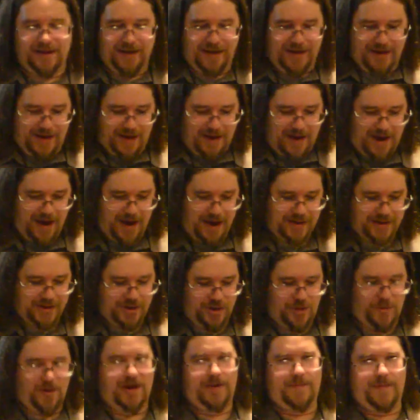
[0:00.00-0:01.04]
So
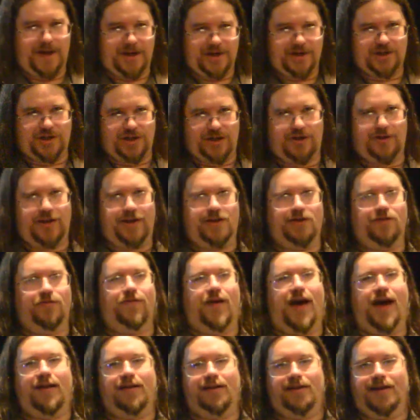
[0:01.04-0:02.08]
you want to make sure that you
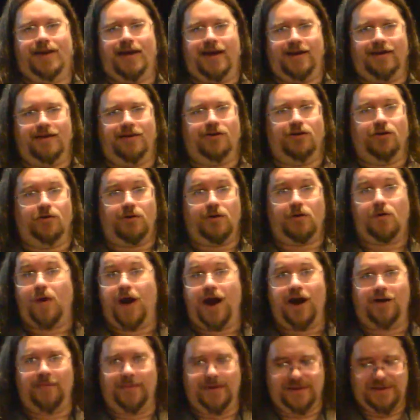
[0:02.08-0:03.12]
validate your
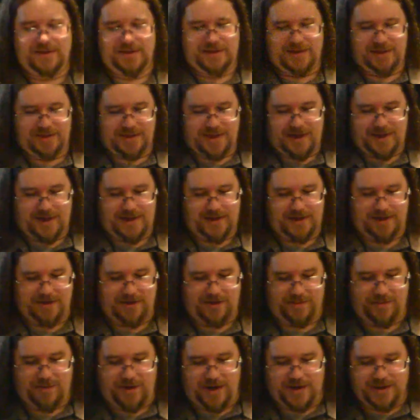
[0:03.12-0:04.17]
requirements, just like any other
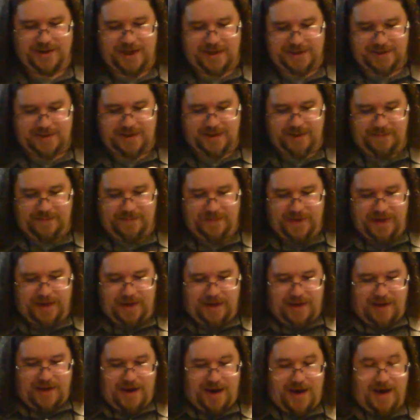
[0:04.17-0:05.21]
project.
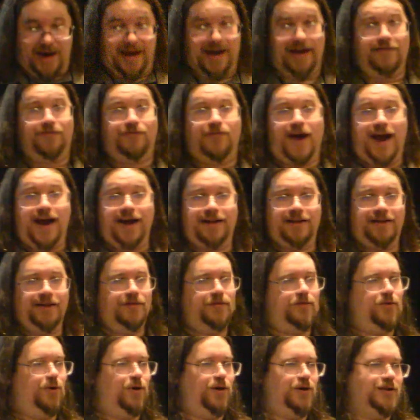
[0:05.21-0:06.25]
And finally, of
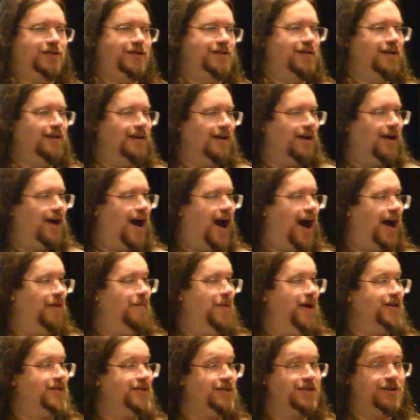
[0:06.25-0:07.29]
course,
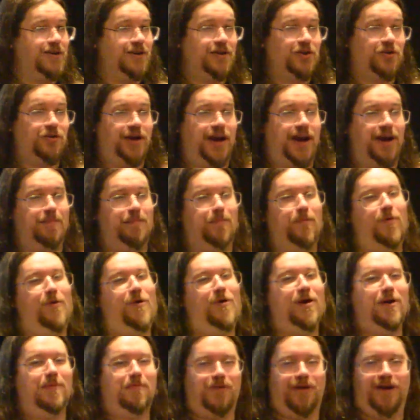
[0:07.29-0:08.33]
automation can create
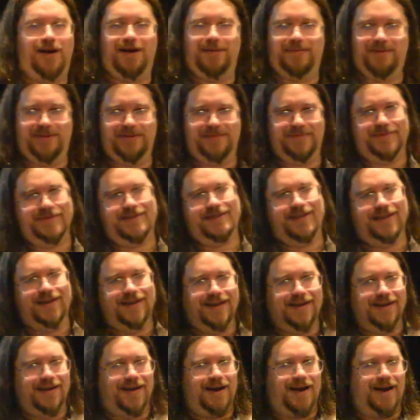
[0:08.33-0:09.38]
more problems.
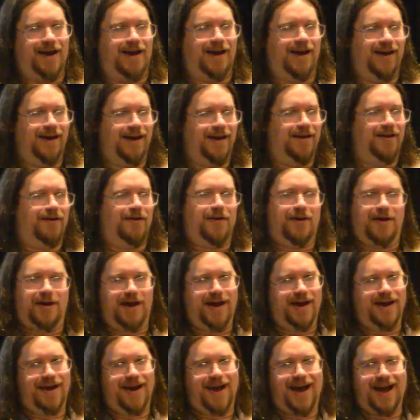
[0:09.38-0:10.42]

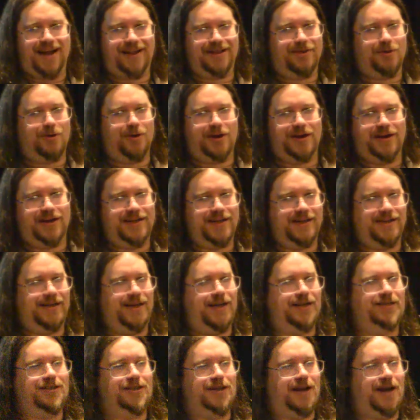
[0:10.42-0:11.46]
At the
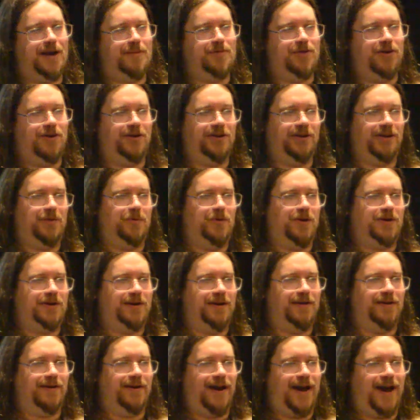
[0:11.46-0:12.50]
organization I'm currently
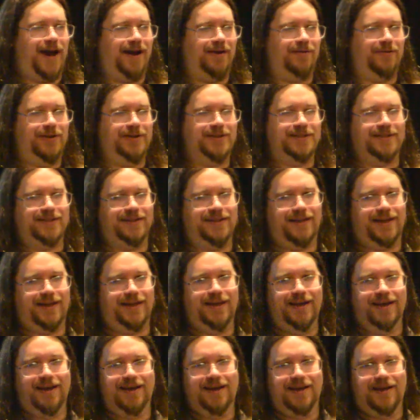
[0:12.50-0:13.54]
working at recently,
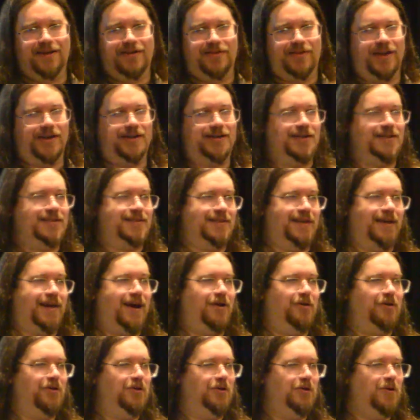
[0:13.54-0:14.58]
they just sent
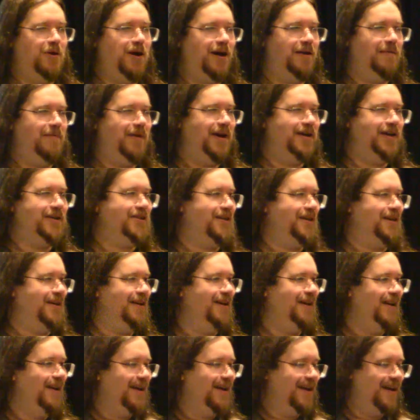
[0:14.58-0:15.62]
out a new
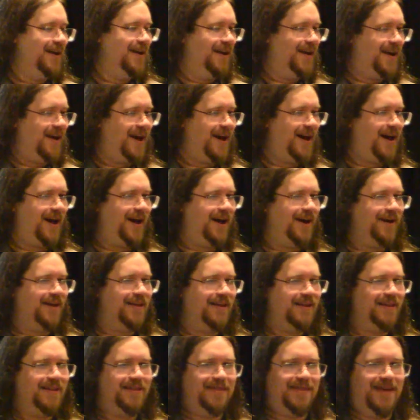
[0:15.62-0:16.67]
automation
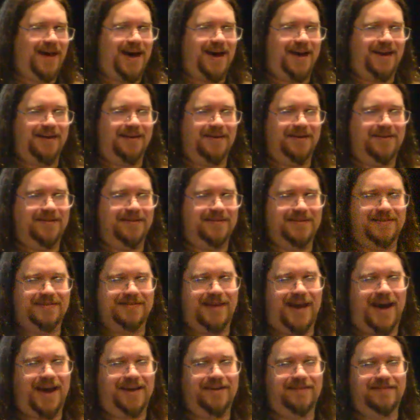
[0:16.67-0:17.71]
that
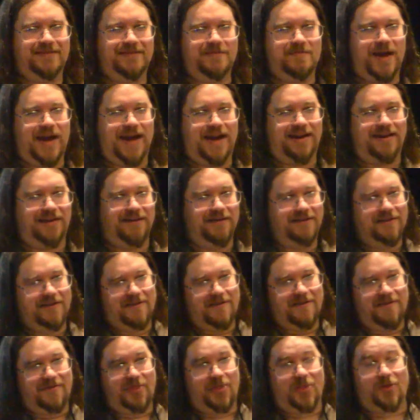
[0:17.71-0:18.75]
decided to make
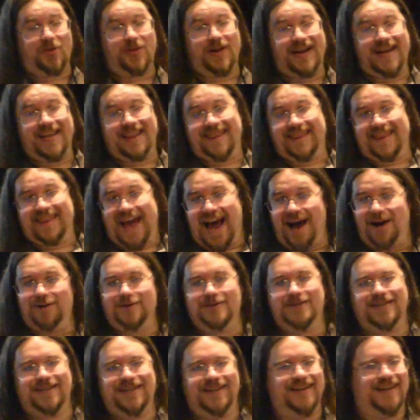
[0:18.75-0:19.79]

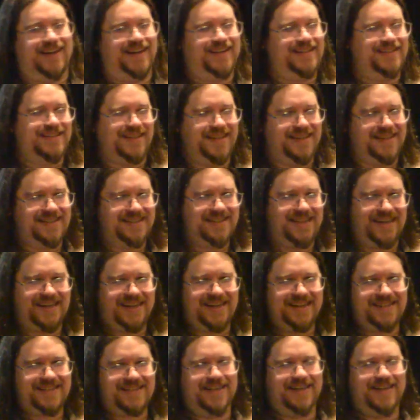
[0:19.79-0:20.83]
3,000 incident
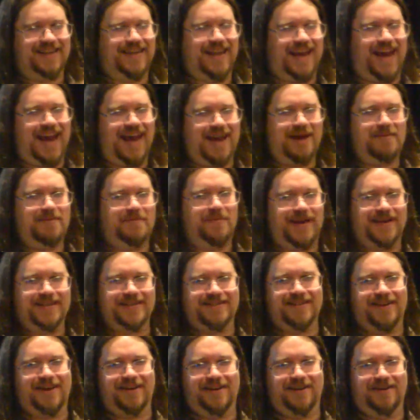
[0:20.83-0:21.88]
tickets in a day
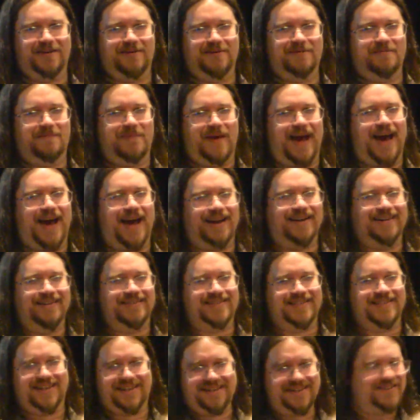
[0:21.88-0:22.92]
based on a bad
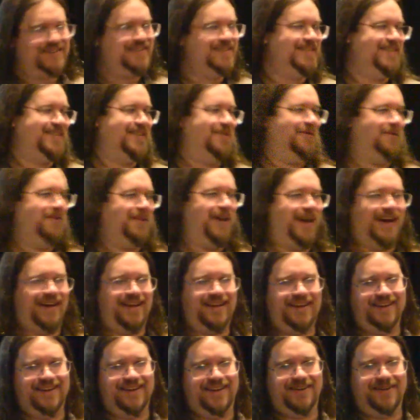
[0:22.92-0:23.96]
signal. So, like,
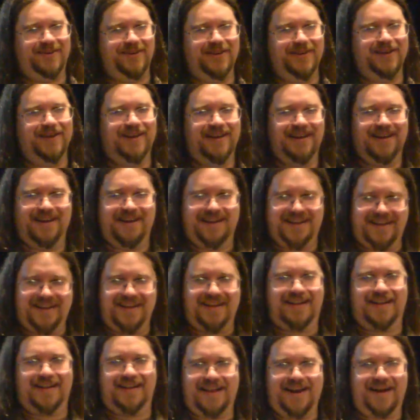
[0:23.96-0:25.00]
you know,
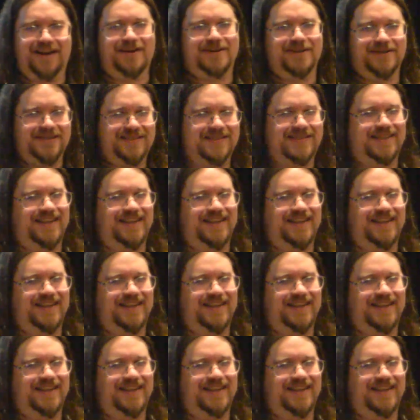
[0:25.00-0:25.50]
there's